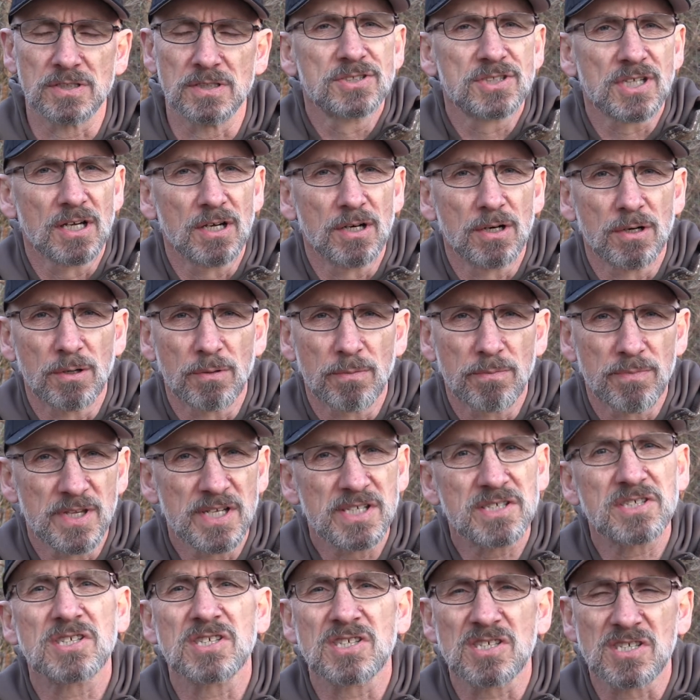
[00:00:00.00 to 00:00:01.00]
So
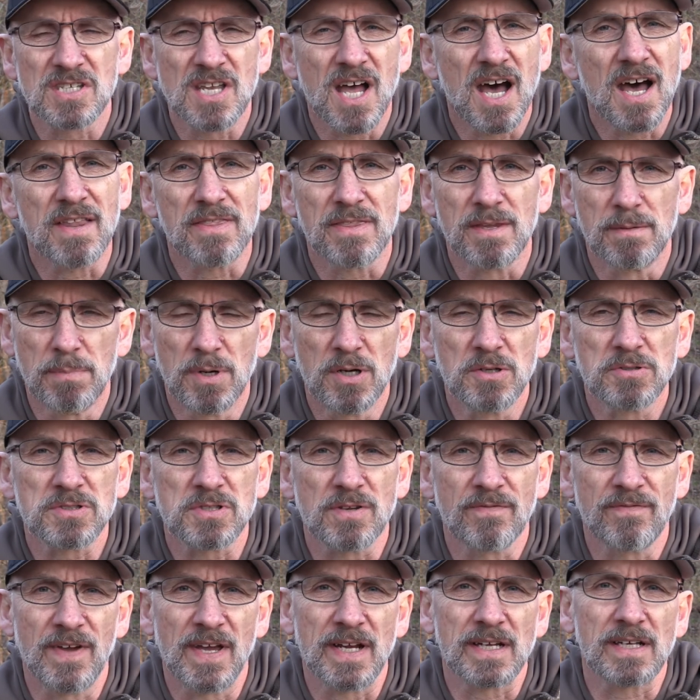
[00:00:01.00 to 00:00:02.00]
this is not the most
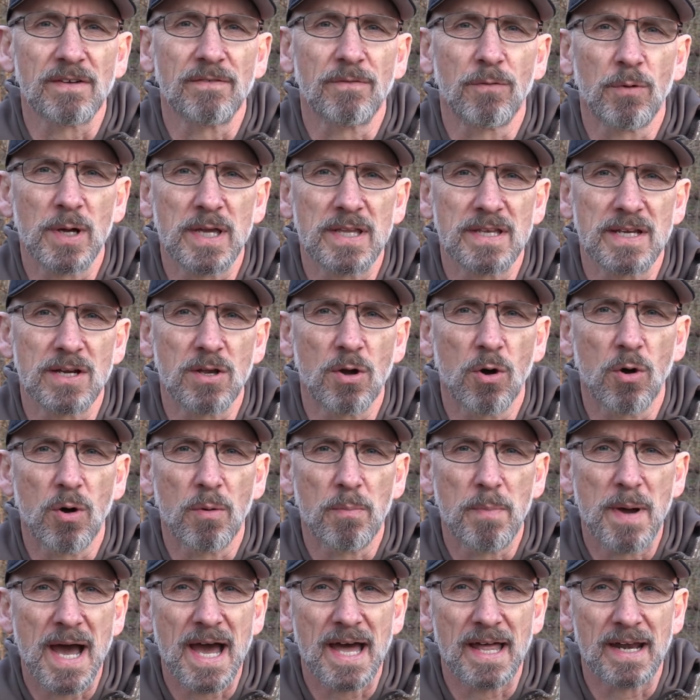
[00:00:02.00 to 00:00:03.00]
effective way to go
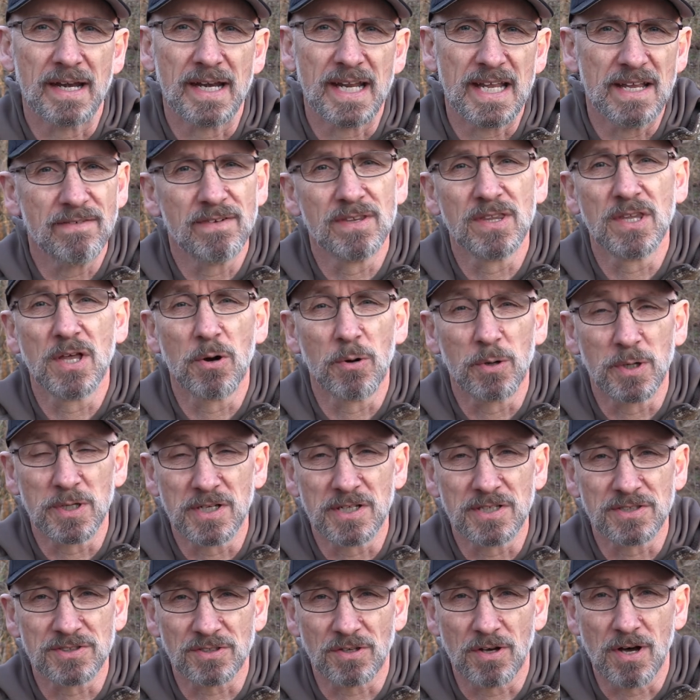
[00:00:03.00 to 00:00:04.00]
about it, even though it
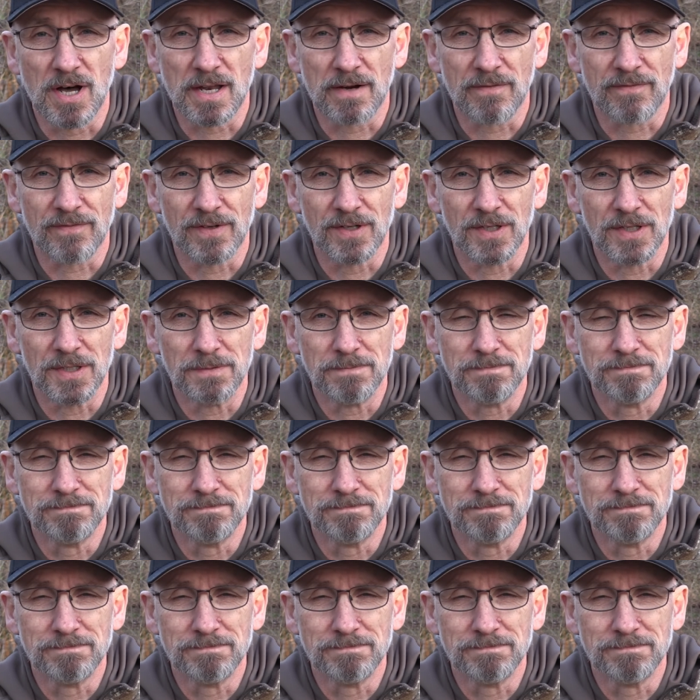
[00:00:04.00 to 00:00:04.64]
is a lot of fun.